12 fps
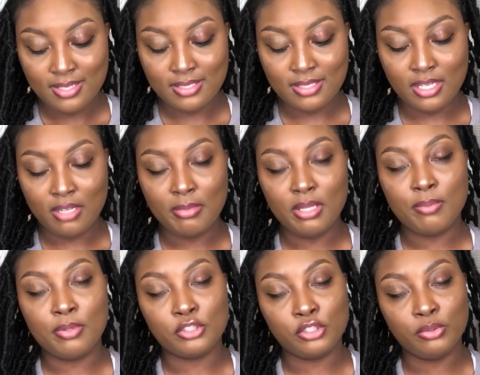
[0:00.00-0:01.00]
cinnamon,
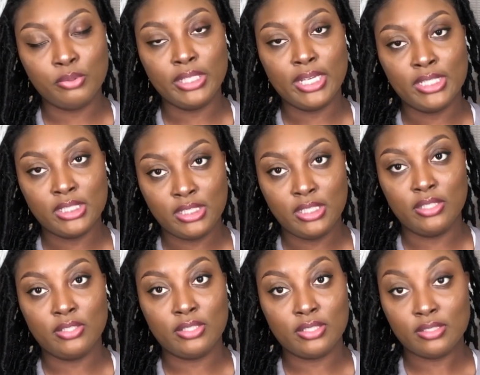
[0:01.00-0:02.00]
patchouli, and
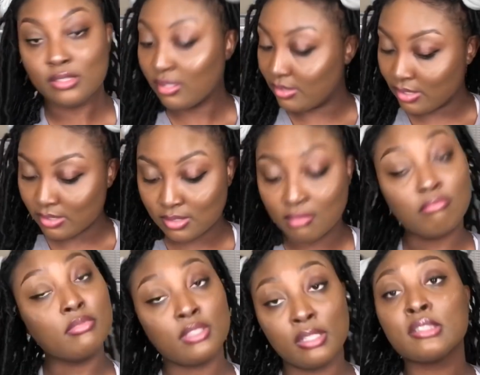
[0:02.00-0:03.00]
cedar. So there's some,
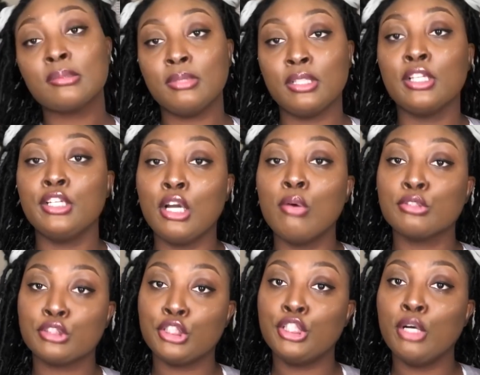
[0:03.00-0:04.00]
there's some, the
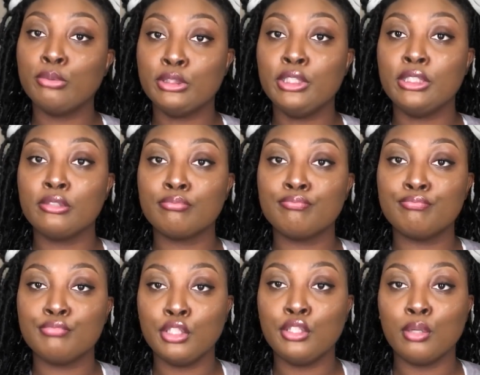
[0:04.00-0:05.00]
notes are noting.
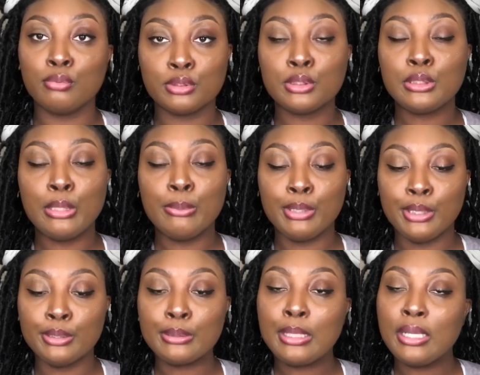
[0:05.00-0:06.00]
The notes are
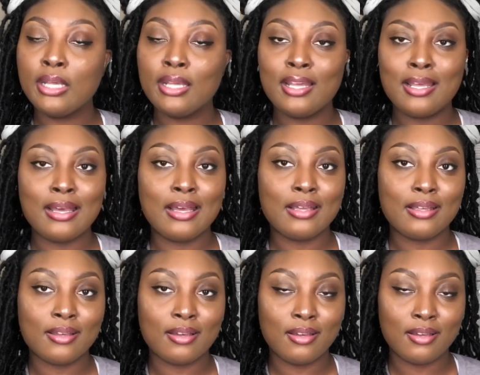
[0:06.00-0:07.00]
noting.
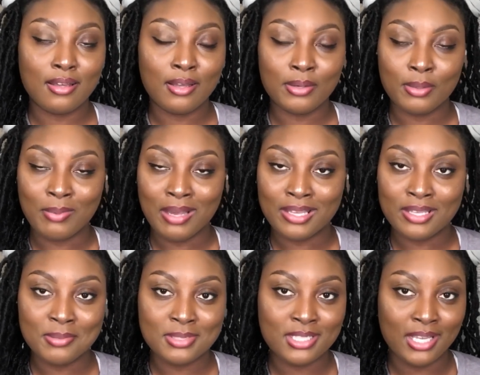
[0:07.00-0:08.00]
I don't know why I
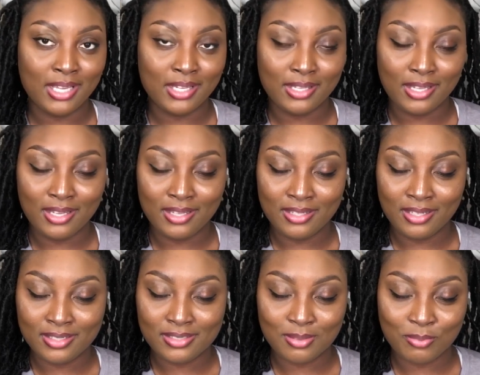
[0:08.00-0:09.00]
keep saying that.
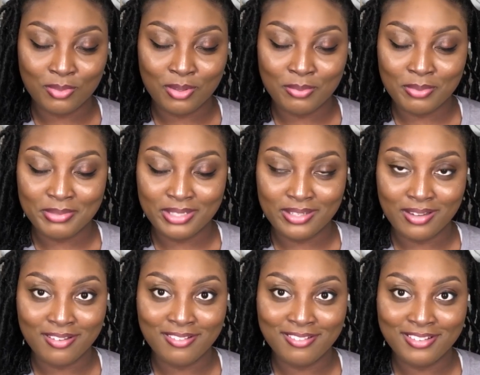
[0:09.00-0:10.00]
Like something wrong with me, y'all.
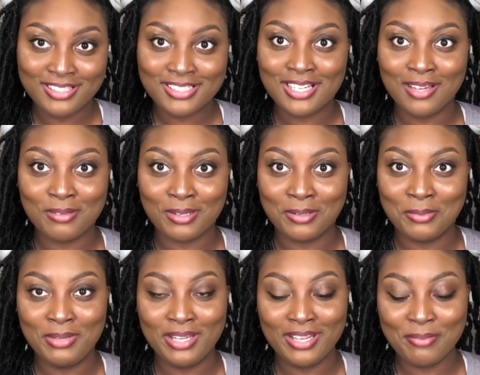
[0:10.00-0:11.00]
It's time to go to
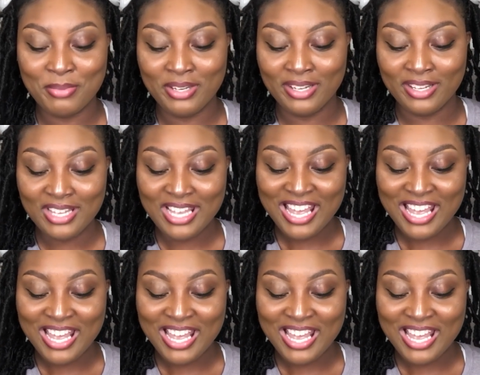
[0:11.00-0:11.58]
bed. But